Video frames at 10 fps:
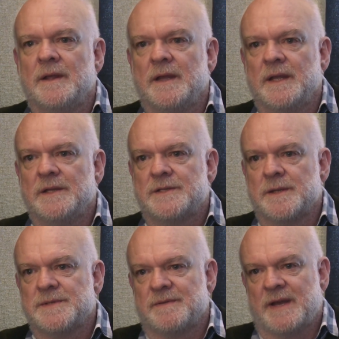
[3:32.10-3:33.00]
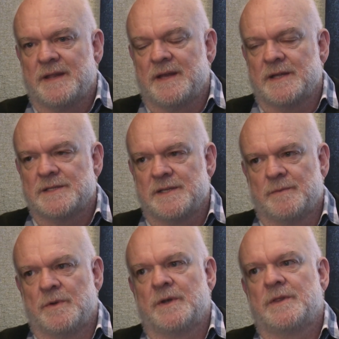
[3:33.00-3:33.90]
In terms of how they actually
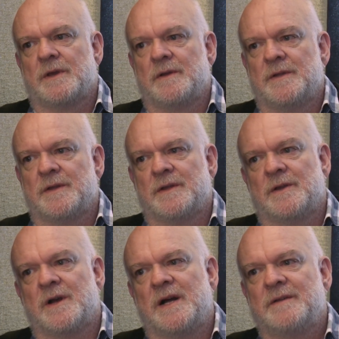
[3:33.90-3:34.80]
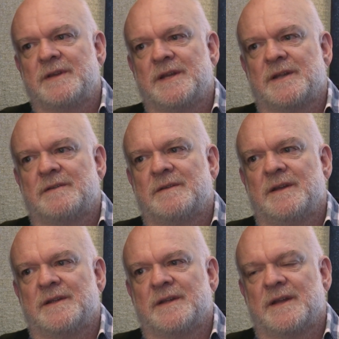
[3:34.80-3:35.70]
work, though, you can kind of get
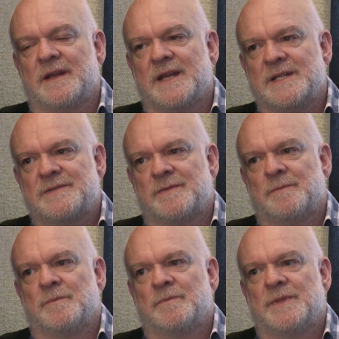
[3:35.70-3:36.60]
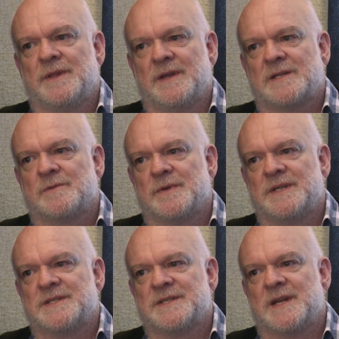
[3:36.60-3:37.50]
a guess from the actual
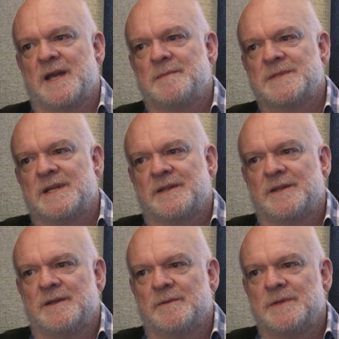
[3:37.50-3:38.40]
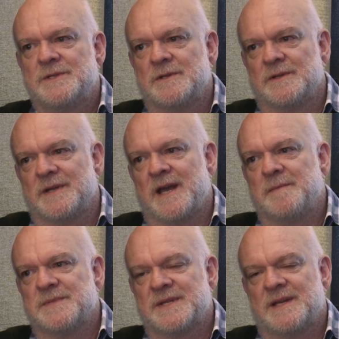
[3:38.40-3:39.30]
NIST names. Like the original
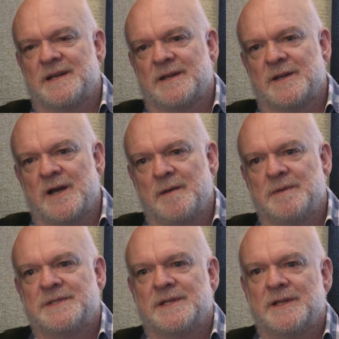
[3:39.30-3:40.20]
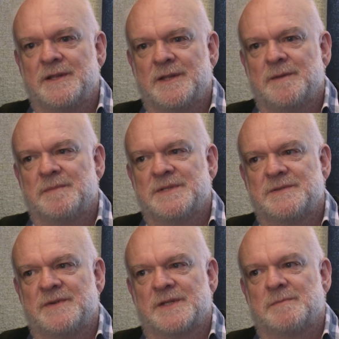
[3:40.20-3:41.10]
names are Kyber, Dilithium, and
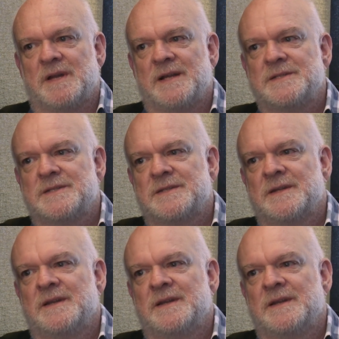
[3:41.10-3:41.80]
Sphinx Plus.